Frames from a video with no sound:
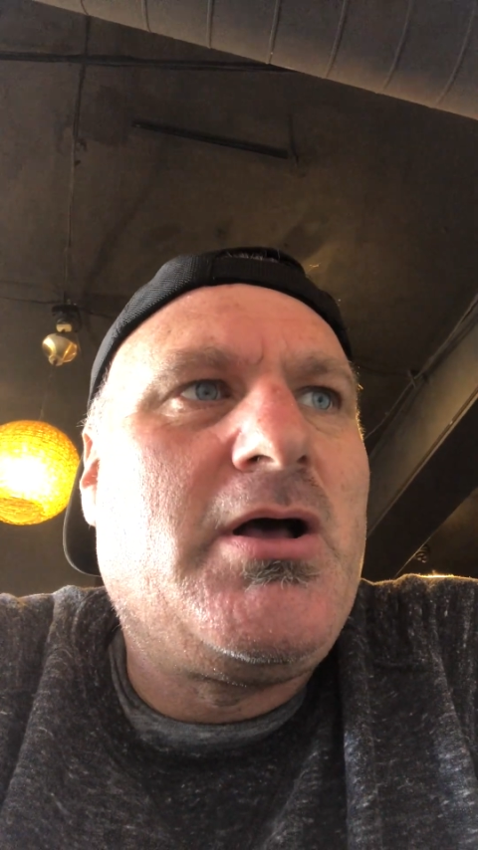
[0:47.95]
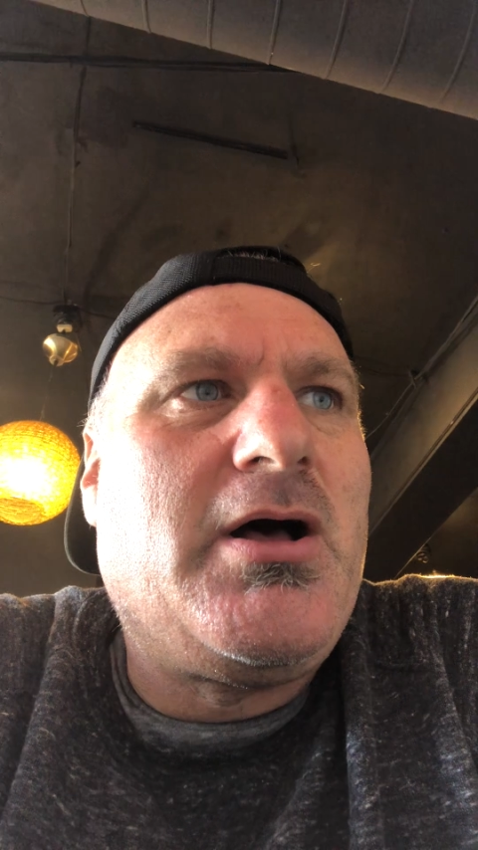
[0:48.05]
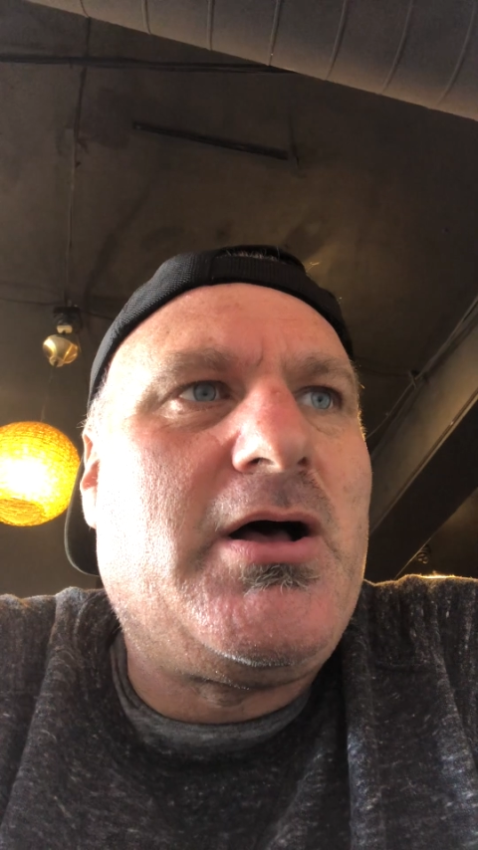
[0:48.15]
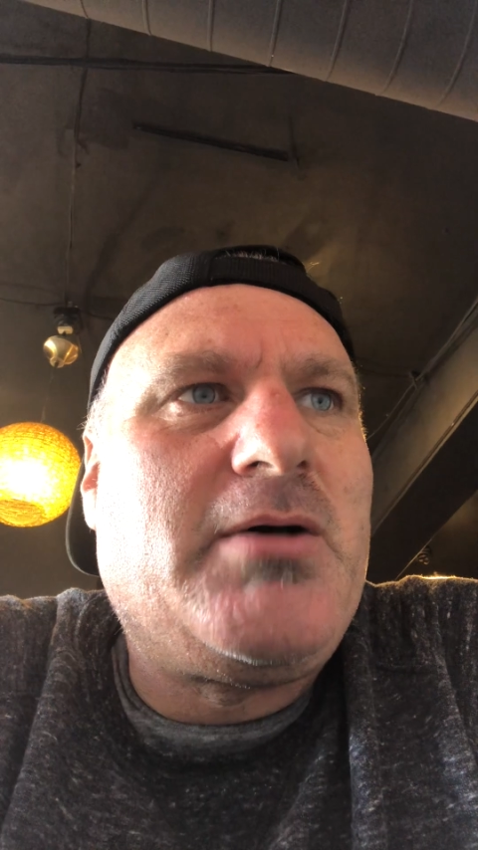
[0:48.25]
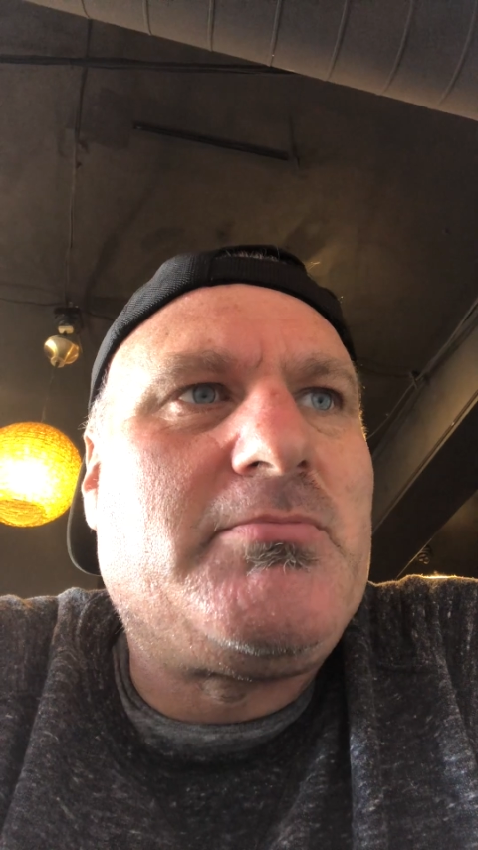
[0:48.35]

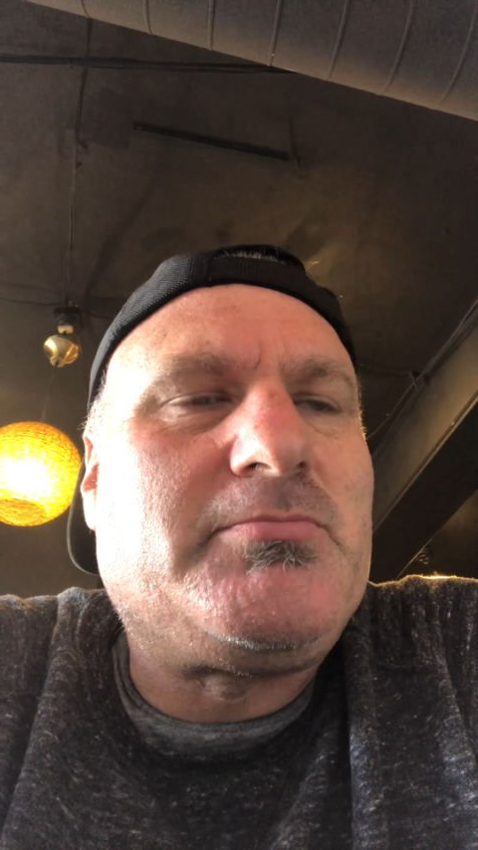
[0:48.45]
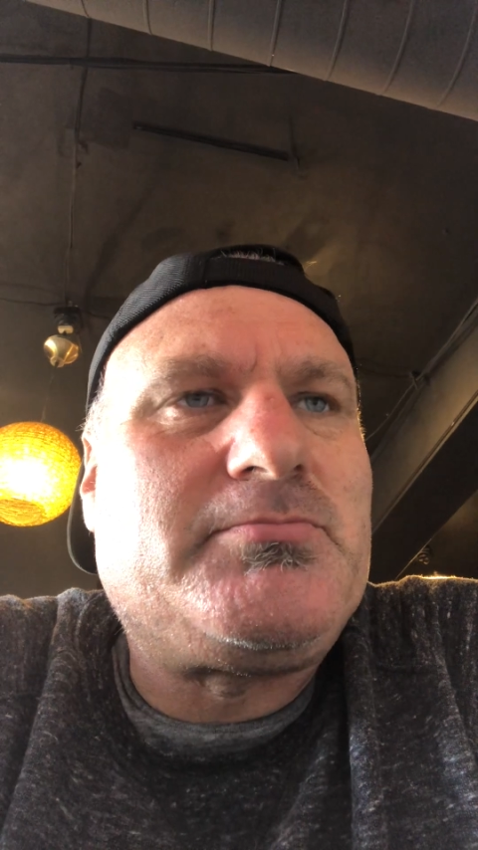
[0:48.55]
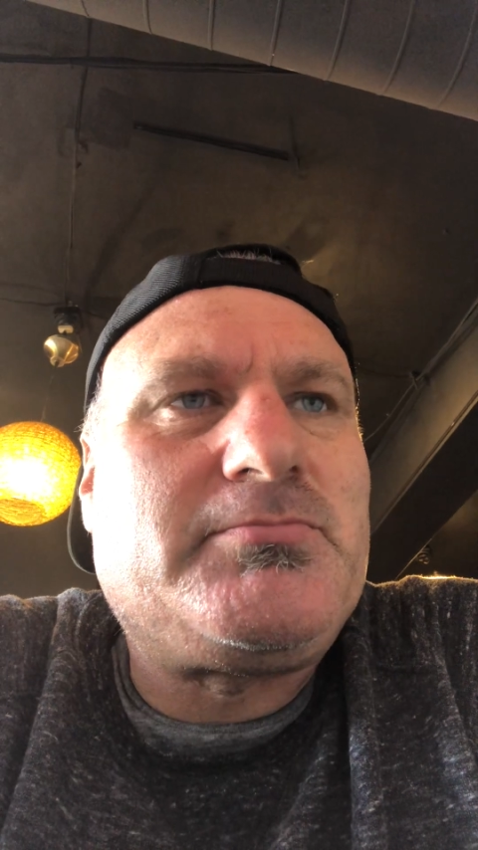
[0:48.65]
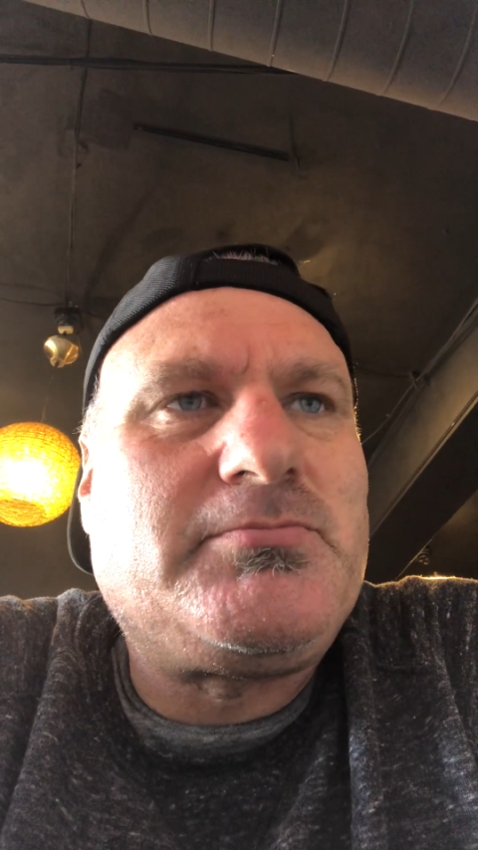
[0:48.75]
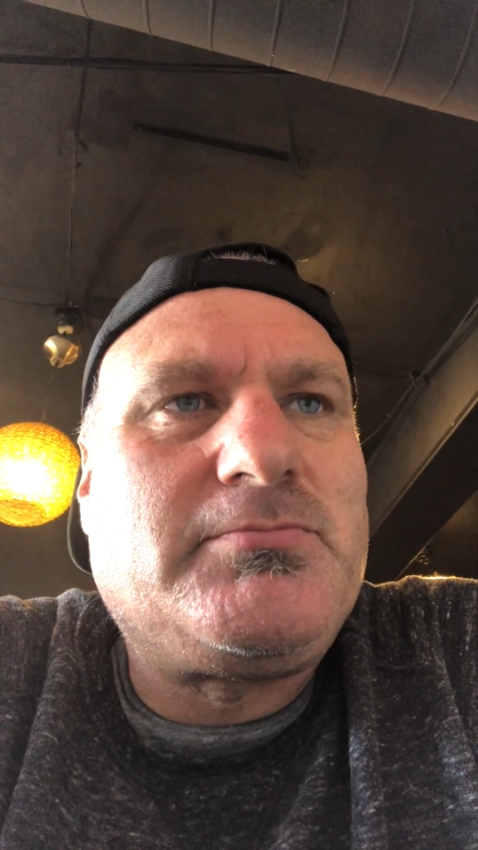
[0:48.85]

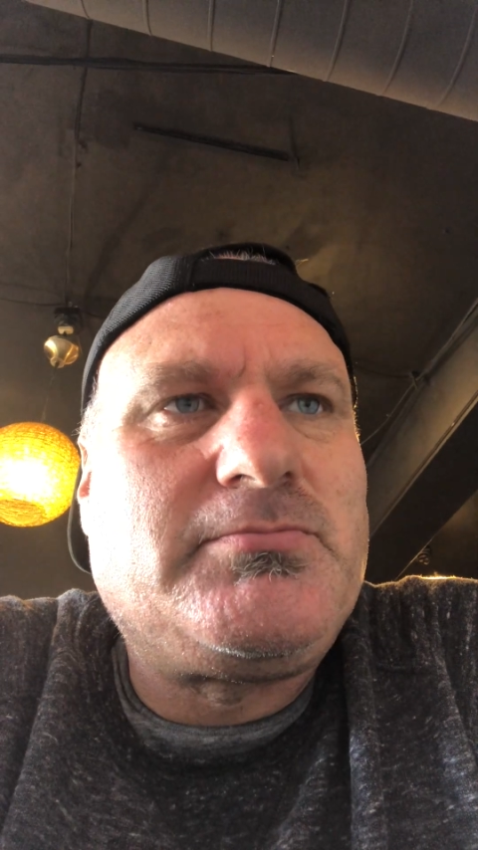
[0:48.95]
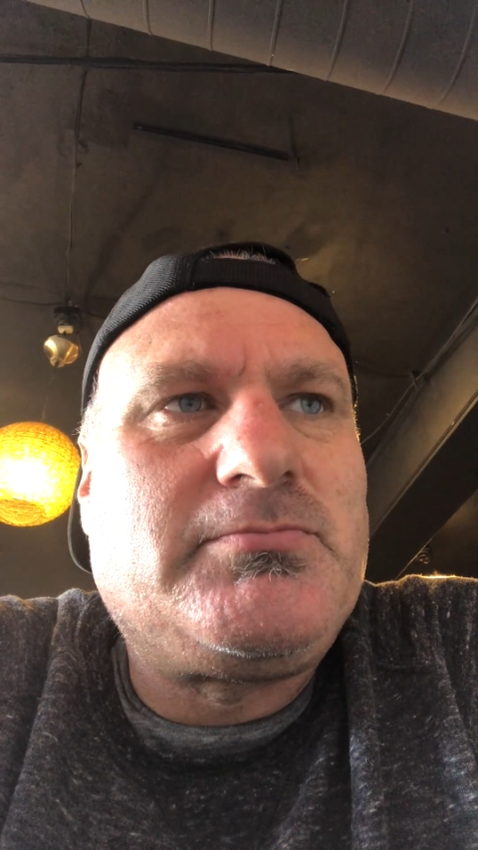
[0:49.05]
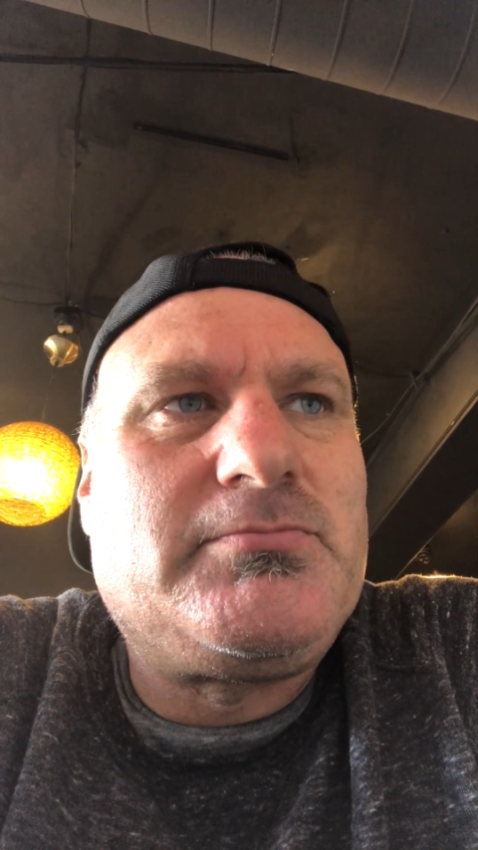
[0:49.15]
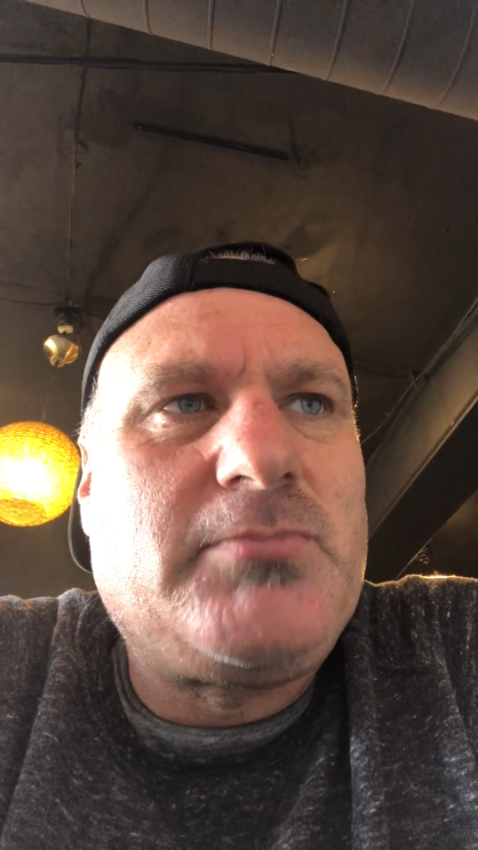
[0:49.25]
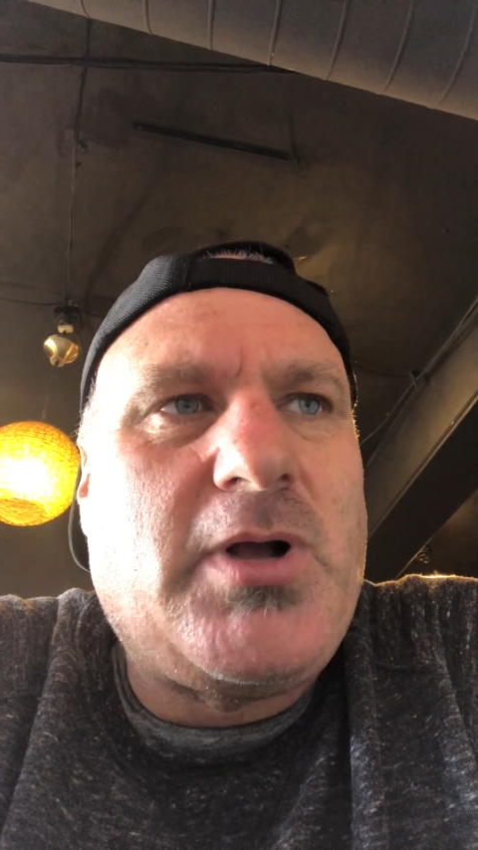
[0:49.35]

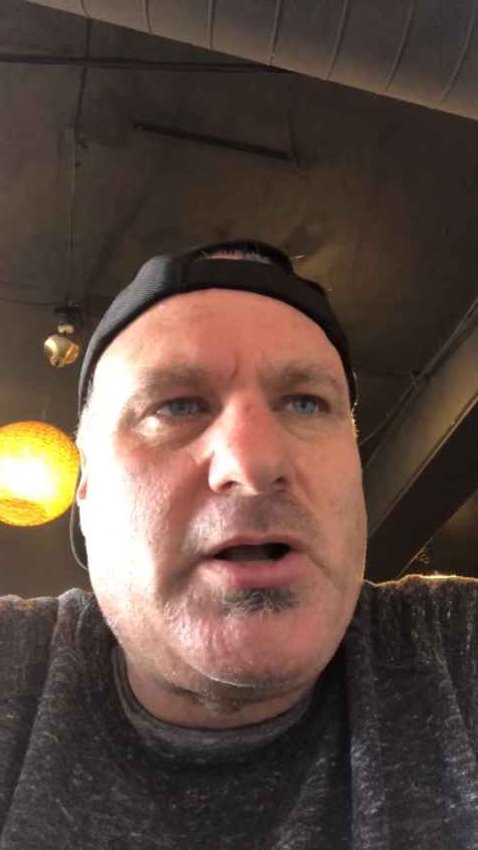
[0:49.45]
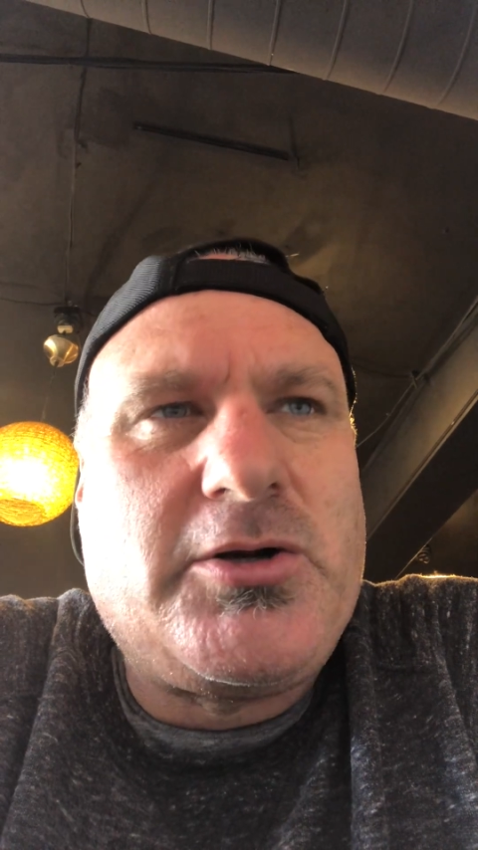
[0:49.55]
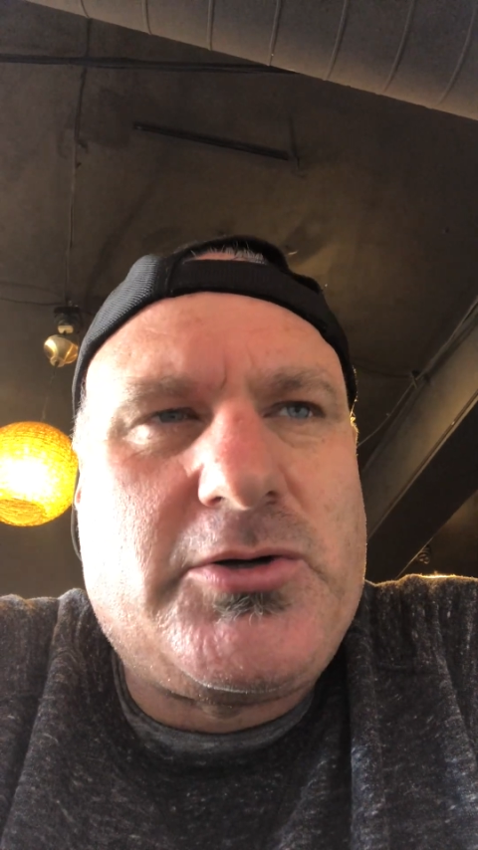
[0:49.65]
Um,